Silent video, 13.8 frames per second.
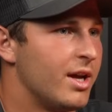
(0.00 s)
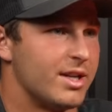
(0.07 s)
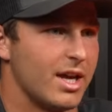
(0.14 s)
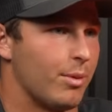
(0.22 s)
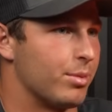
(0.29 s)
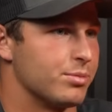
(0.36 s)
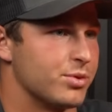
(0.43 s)
to
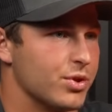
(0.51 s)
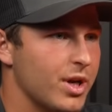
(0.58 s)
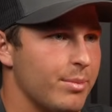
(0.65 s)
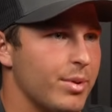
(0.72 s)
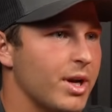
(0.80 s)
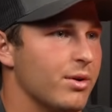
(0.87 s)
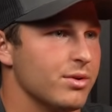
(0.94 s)
help him
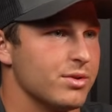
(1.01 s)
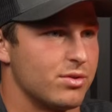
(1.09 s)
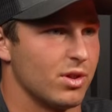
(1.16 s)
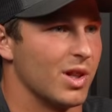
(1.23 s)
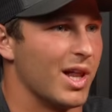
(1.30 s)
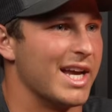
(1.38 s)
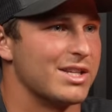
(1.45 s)
sleep, and it was
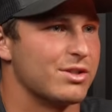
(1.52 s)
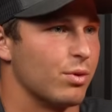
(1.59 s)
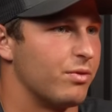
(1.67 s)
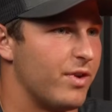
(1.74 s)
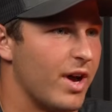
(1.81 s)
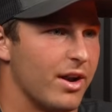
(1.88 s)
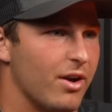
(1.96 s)
laced
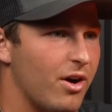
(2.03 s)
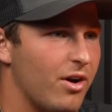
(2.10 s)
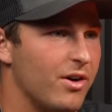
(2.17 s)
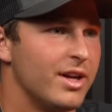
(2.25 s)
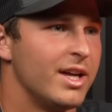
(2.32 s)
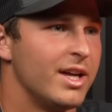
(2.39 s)
with fentanyl.